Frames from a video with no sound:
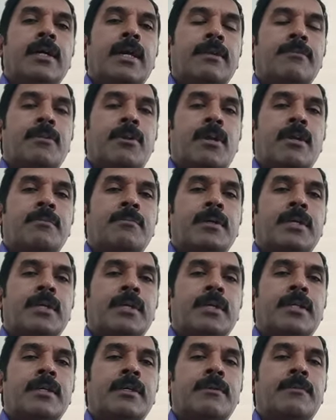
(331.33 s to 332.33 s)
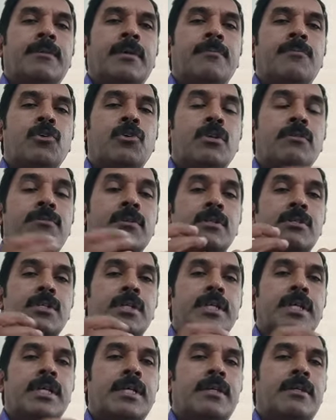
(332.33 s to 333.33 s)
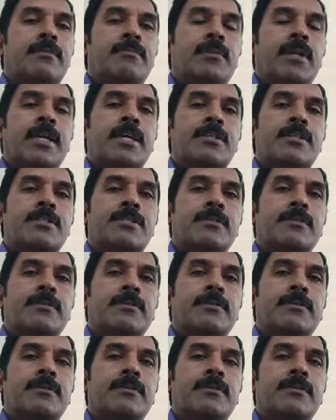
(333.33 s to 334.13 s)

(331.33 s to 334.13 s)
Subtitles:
environment, a beautiful scenic place